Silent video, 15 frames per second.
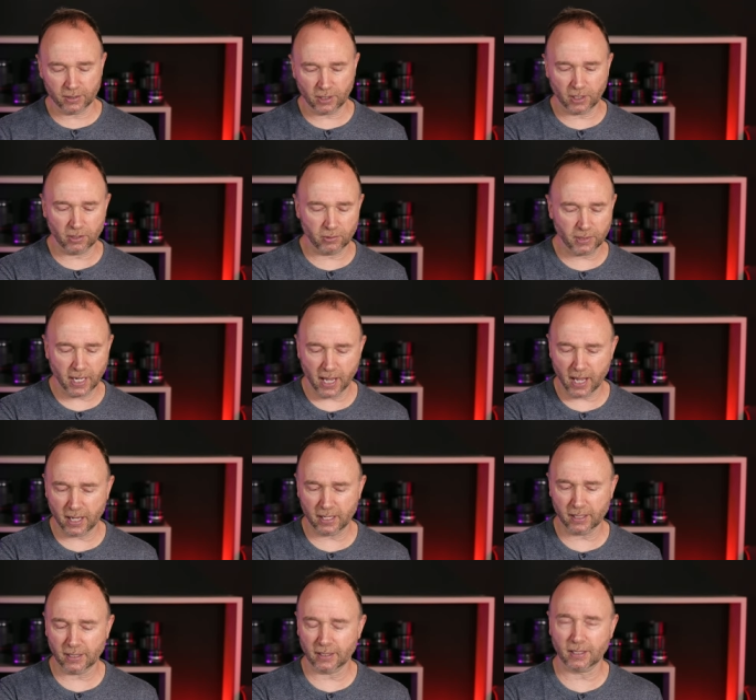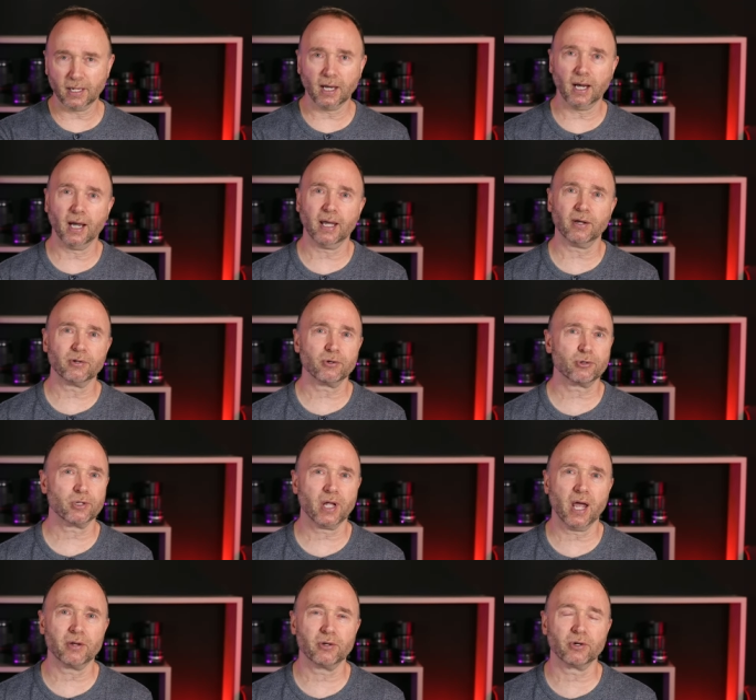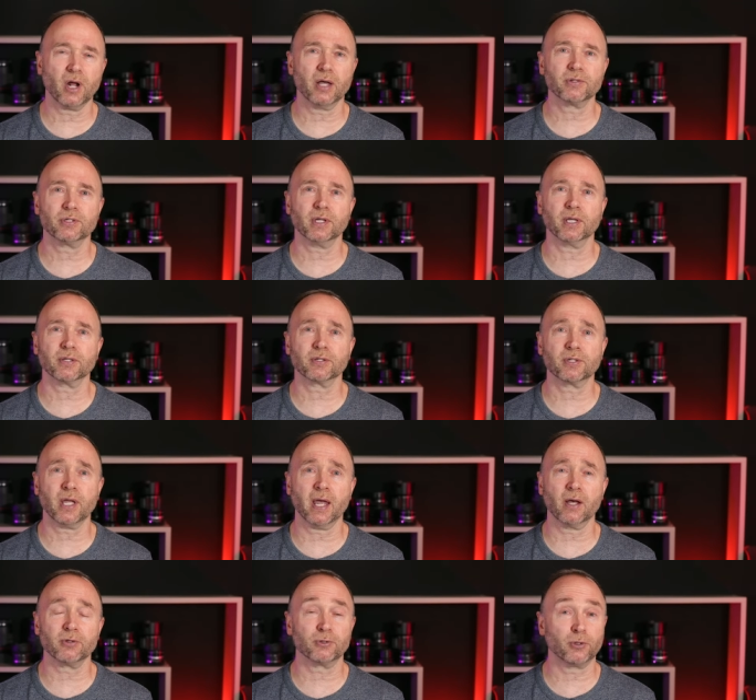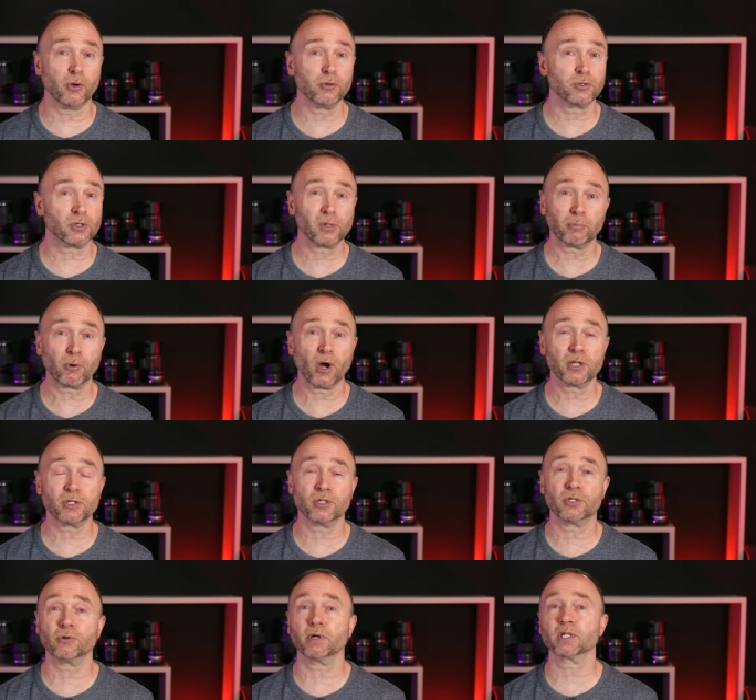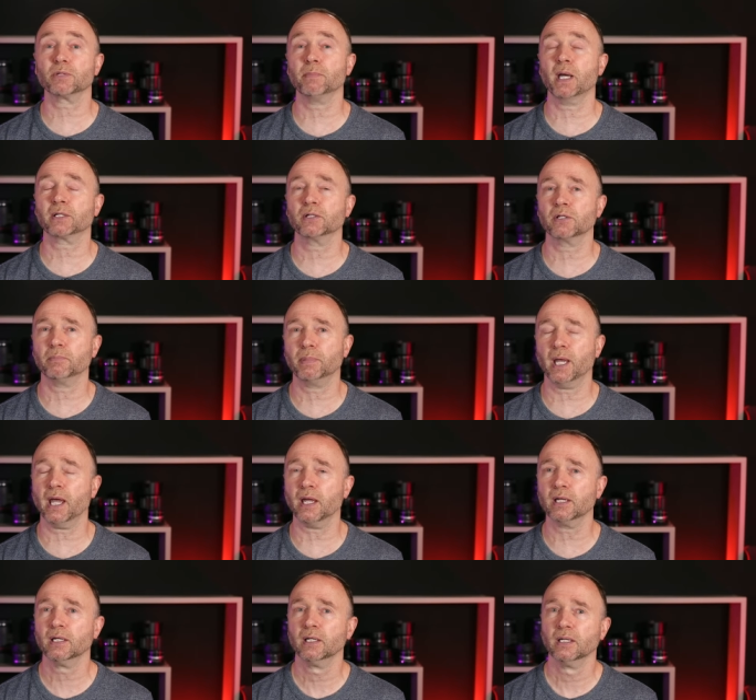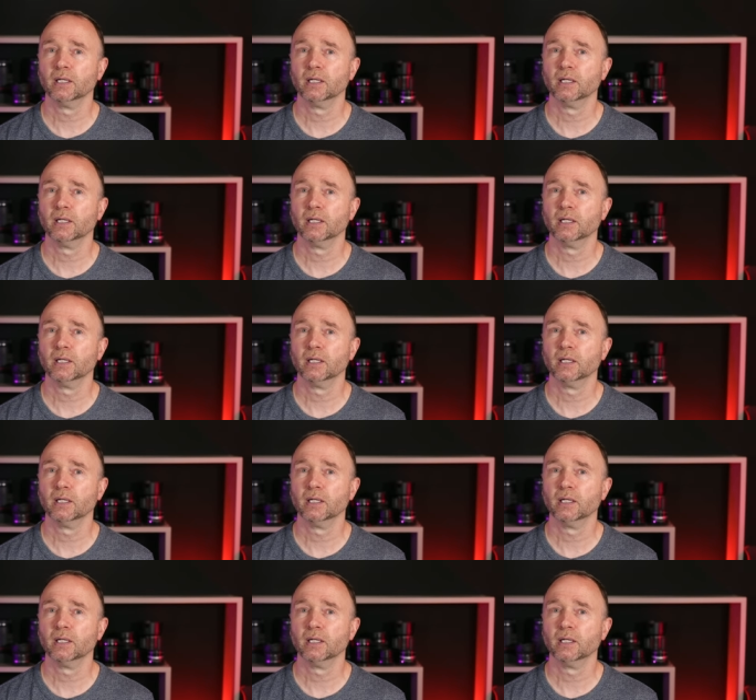in the U K, yeah, I understand you're not seeing sales. Those are the prices you're expected to pay.